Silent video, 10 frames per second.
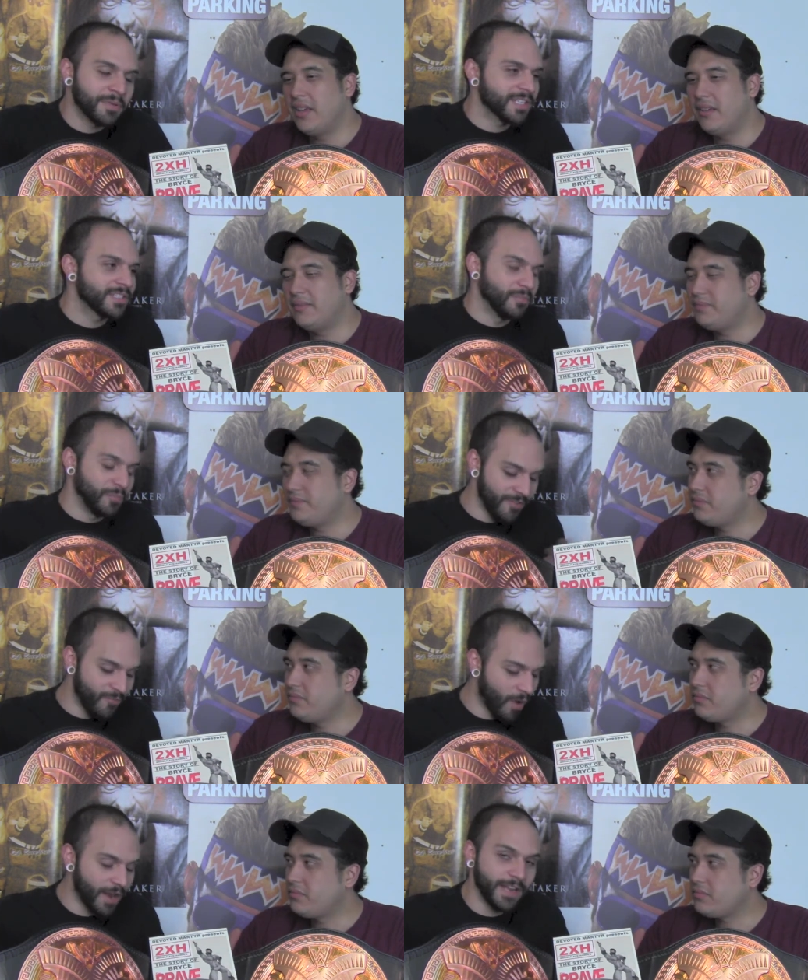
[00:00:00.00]
Speaker 1: plus
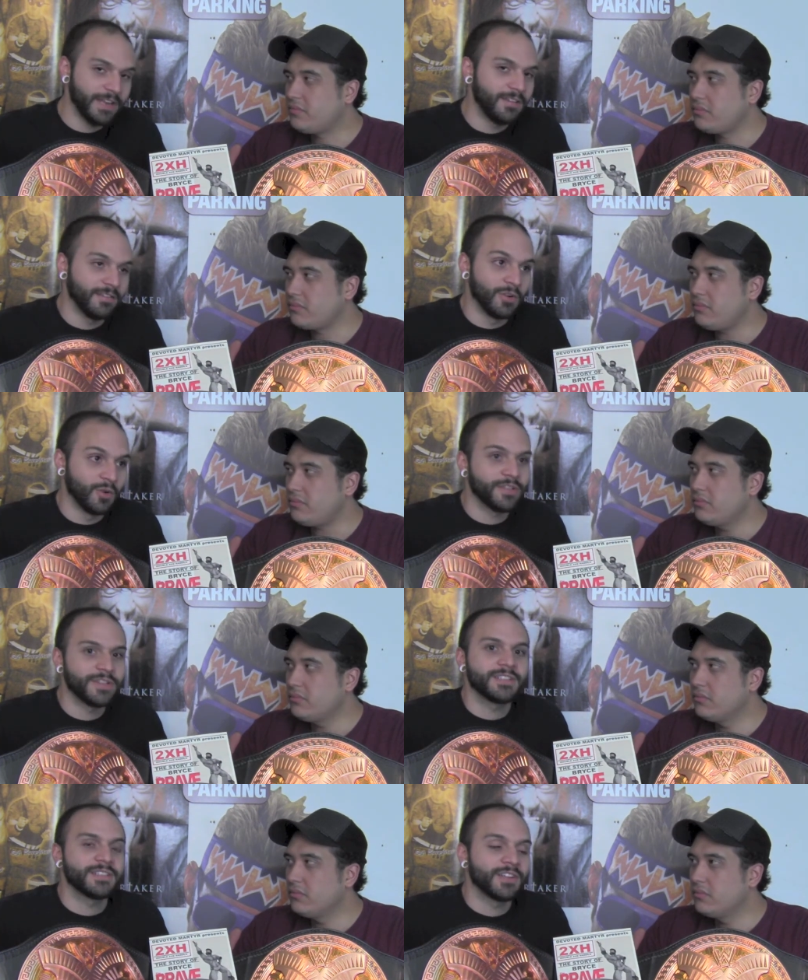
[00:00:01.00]
we've wanted
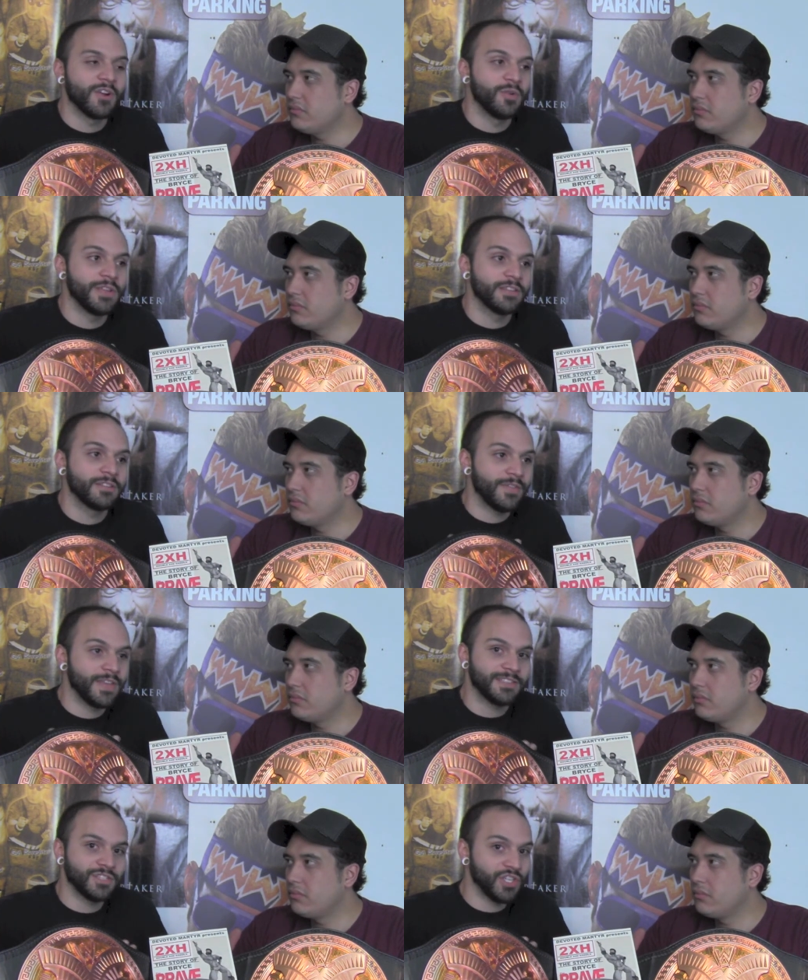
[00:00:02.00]
Goldust and Cody to
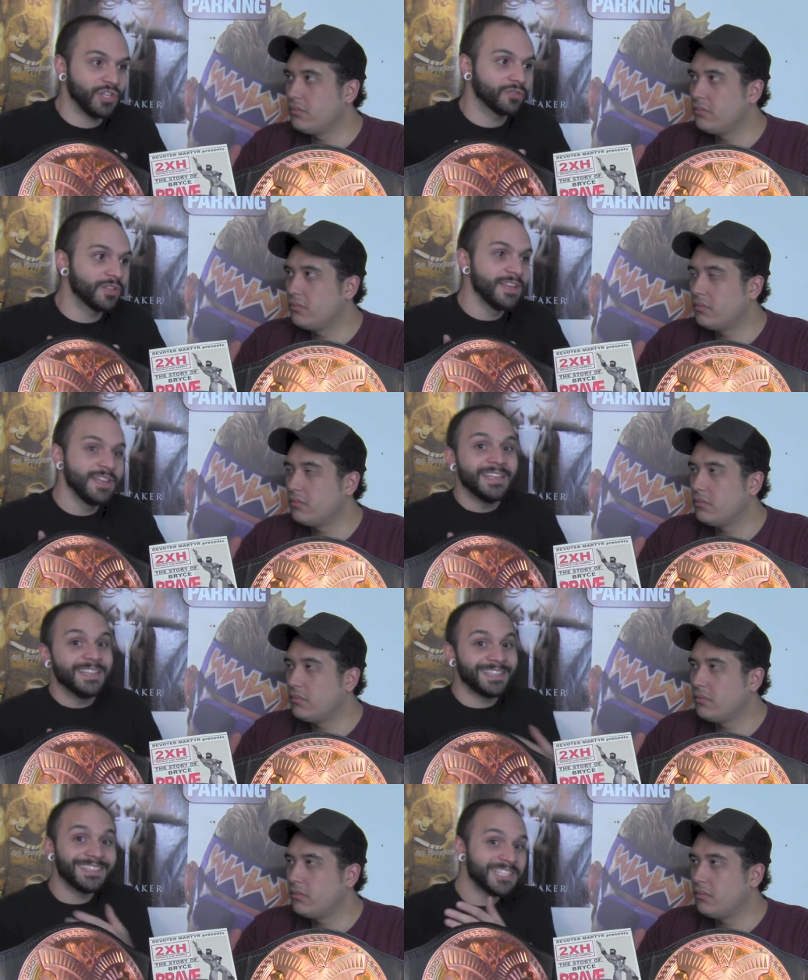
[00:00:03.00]
face the Shield
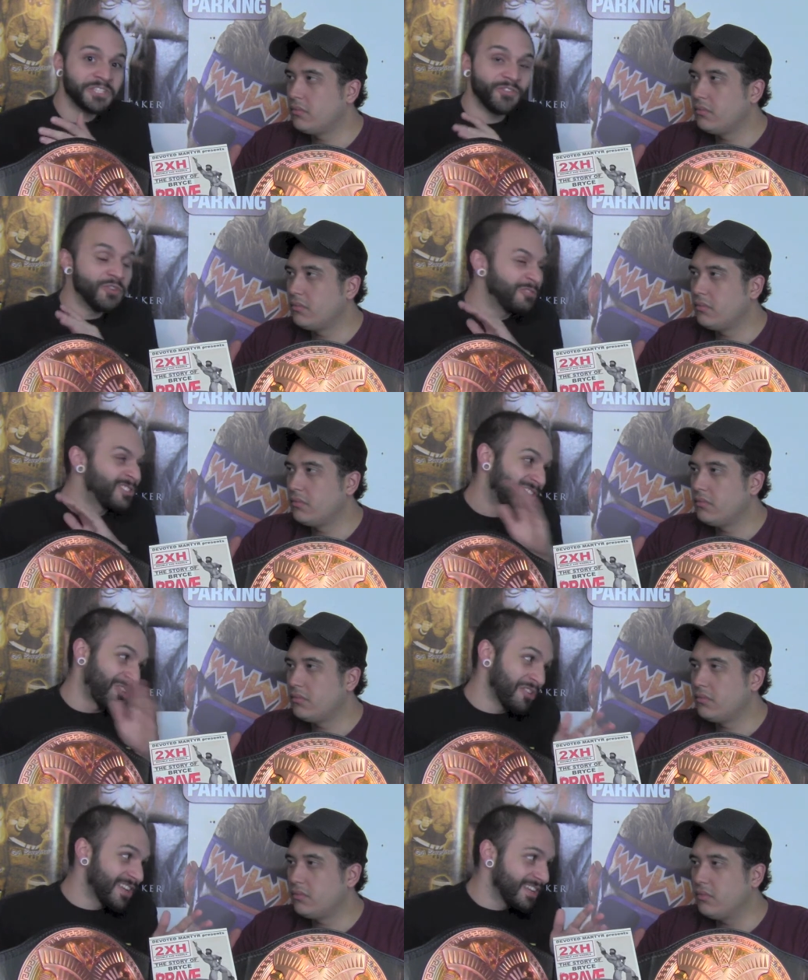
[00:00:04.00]
since this feud
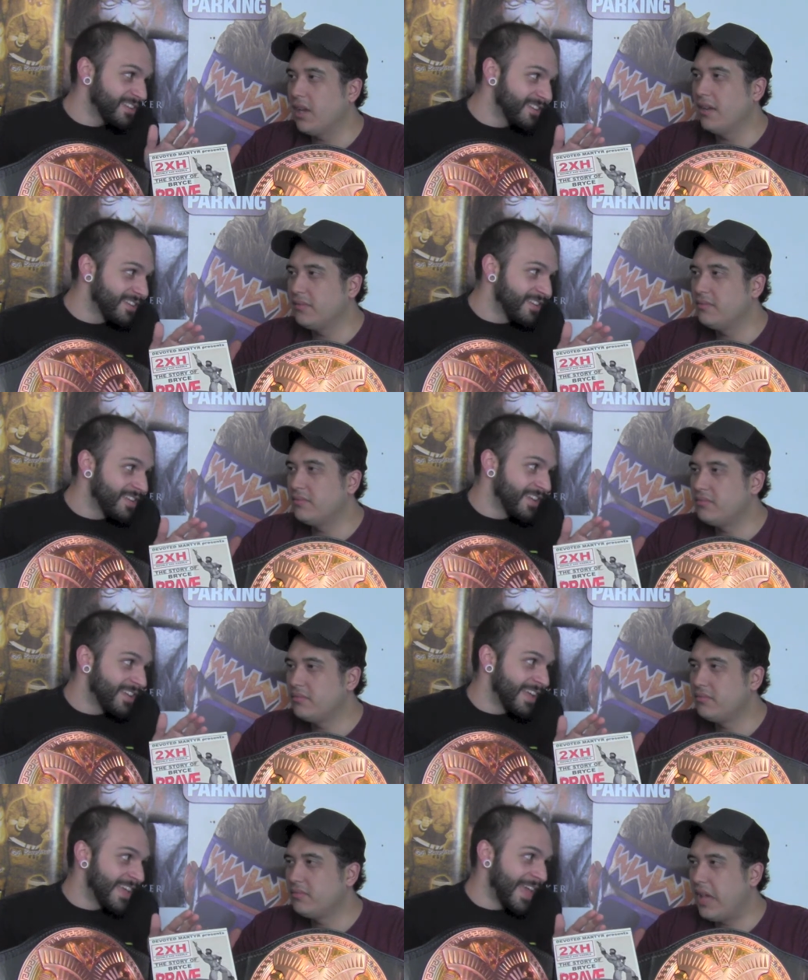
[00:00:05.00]
started. Yeah.
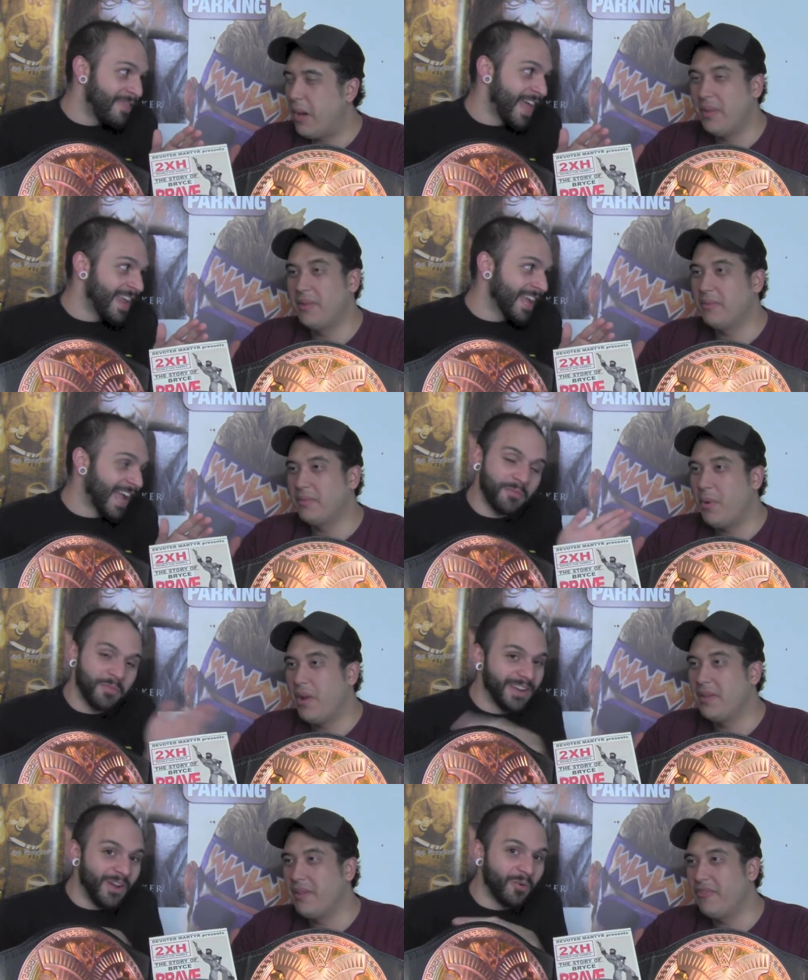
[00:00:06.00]
Speaker 2: And then it kind of
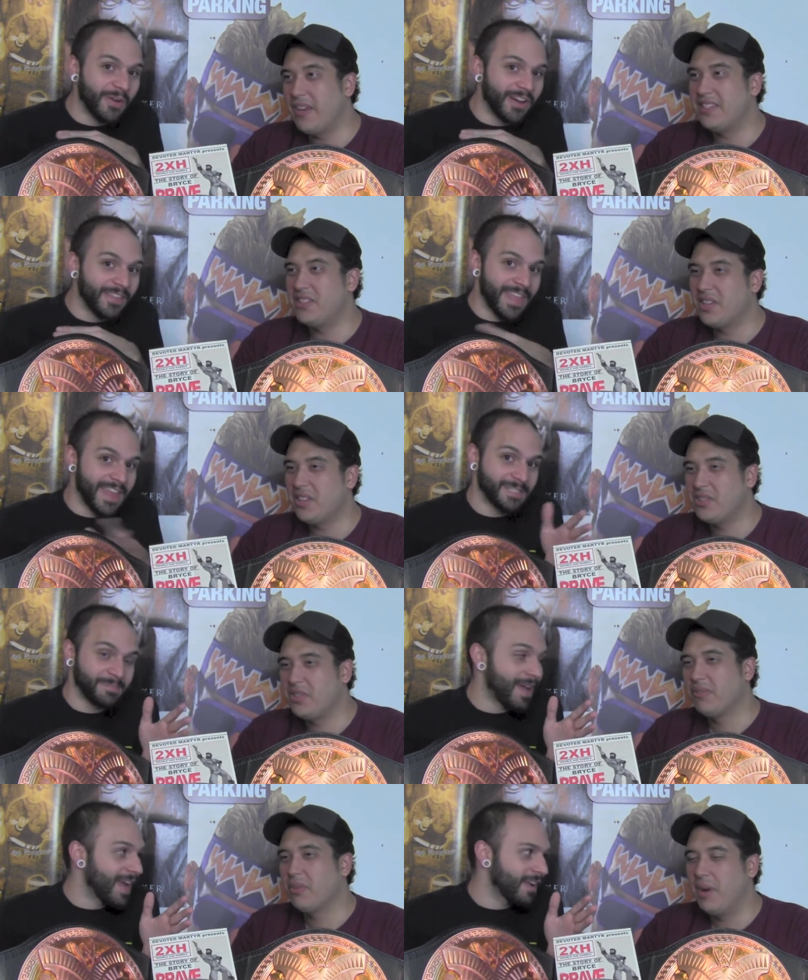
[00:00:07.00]
went nowhere, and then it's
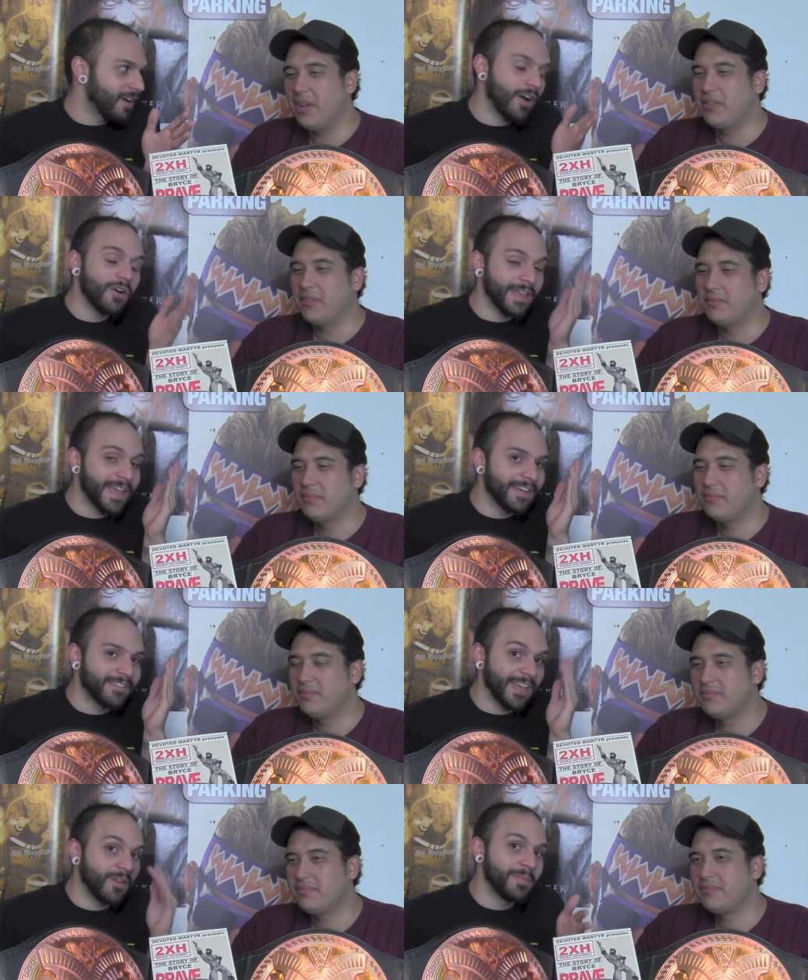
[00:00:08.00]
Speaker 1: back. Oh
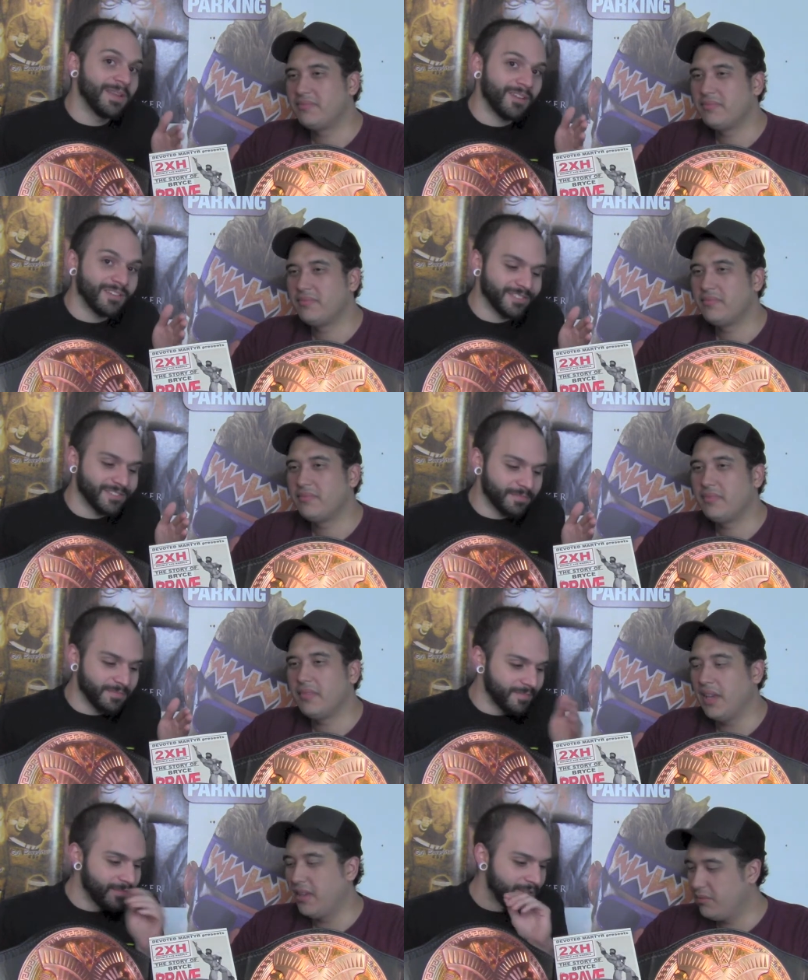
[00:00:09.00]
yeah, that would be awesome.
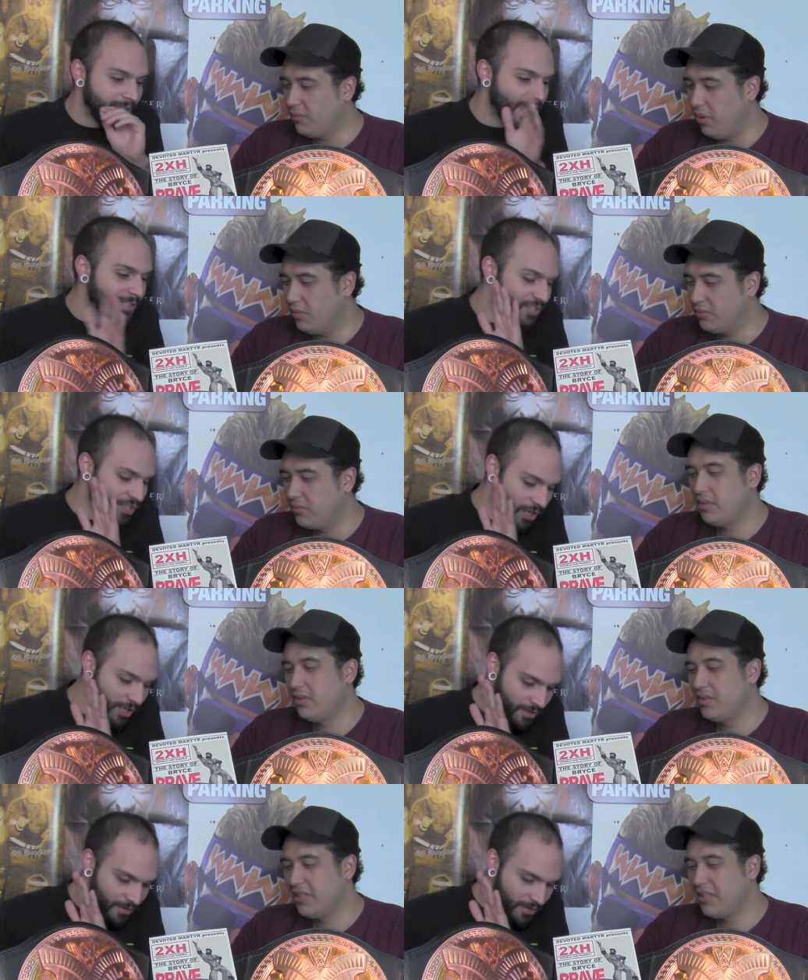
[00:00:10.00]
Yeah. Well, hey, sir.